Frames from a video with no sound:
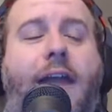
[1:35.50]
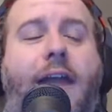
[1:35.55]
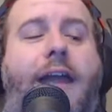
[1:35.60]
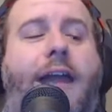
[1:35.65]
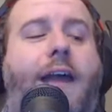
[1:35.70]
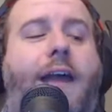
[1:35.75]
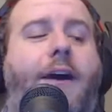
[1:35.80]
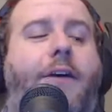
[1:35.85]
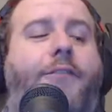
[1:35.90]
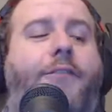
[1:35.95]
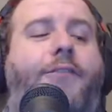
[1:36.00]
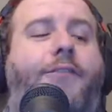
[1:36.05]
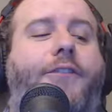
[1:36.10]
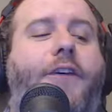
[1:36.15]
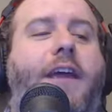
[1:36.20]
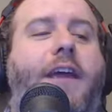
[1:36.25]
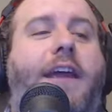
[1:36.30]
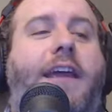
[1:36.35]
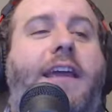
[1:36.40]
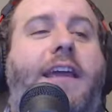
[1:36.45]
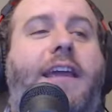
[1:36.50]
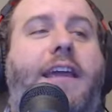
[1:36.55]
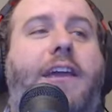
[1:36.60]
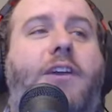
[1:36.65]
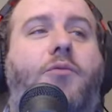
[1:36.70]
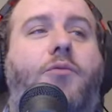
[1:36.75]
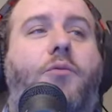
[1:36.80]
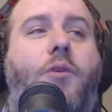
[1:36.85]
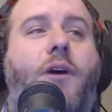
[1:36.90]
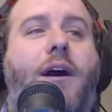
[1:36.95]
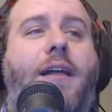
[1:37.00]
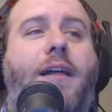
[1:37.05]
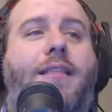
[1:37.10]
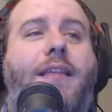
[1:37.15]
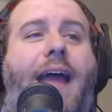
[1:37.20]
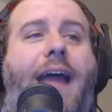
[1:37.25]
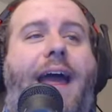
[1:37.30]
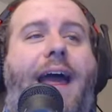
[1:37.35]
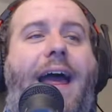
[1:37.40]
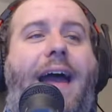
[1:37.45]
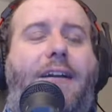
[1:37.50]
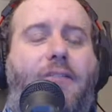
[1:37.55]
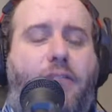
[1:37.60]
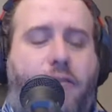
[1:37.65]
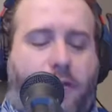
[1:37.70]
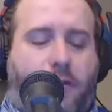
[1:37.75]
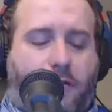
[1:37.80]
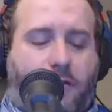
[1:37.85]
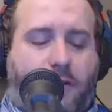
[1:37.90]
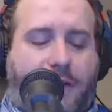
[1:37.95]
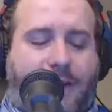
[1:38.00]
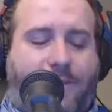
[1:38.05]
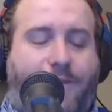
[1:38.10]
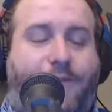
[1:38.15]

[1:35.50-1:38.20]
if he was actually